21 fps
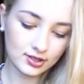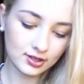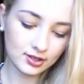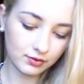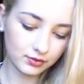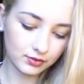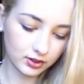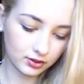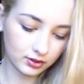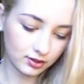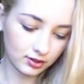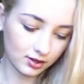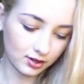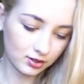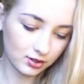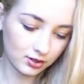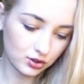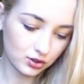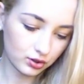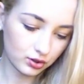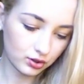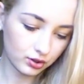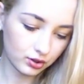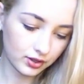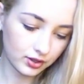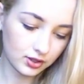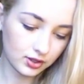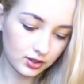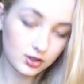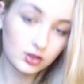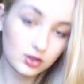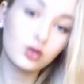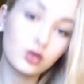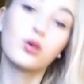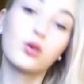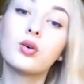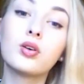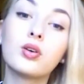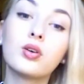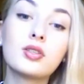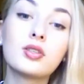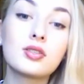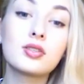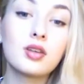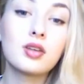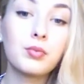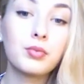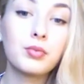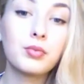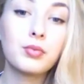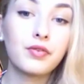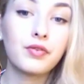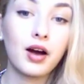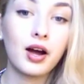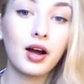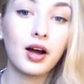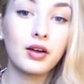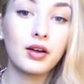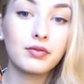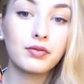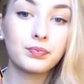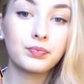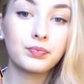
love the texture of this. So it's number five